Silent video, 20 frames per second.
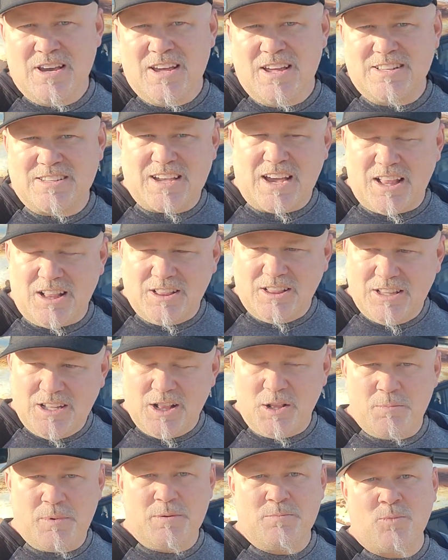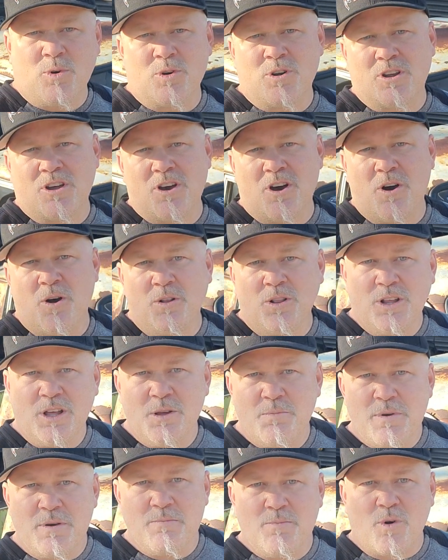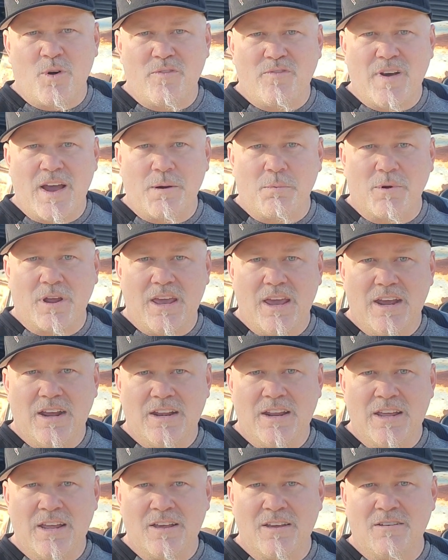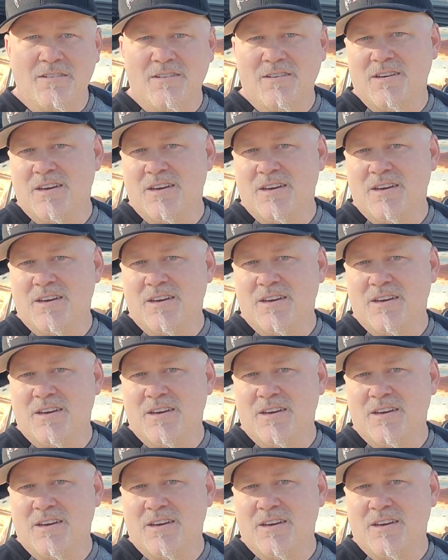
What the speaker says: It's got a little bit more to go, a little bit more fabricating,